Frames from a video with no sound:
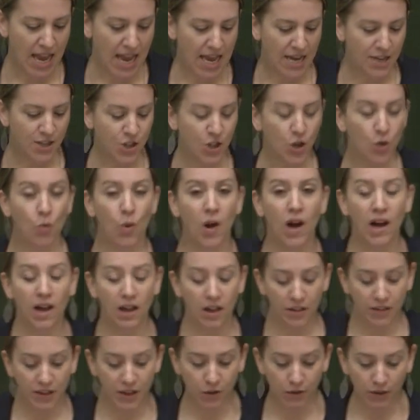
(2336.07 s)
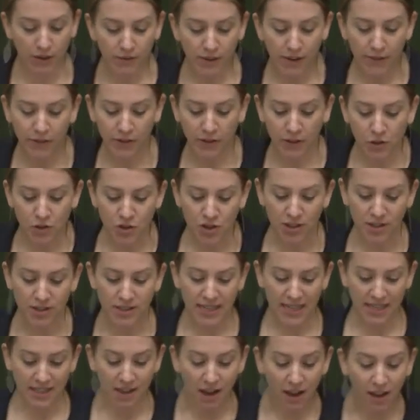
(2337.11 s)
And so while the Green Revolution
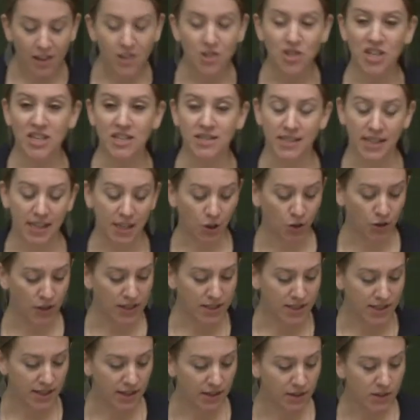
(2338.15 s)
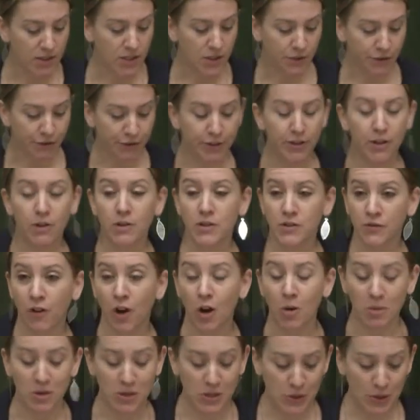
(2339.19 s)
technologies increased yields for those
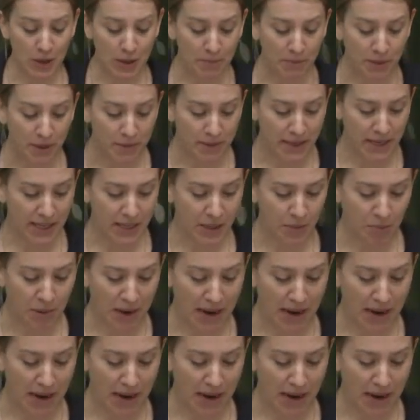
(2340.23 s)
farmers who implemented the